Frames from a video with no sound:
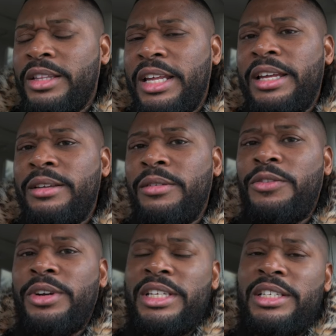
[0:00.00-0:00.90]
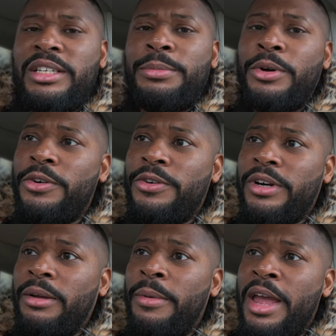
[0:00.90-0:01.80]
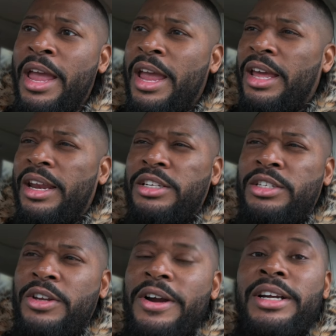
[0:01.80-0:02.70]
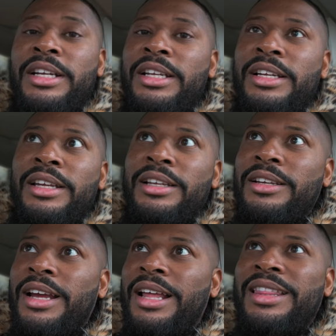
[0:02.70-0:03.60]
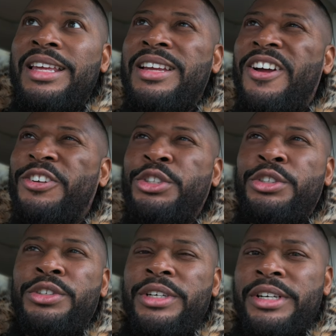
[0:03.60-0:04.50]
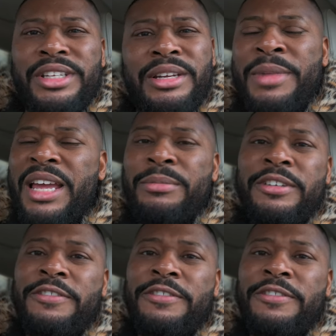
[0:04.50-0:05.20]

they released a program. And they started it in, I think, Australia maybe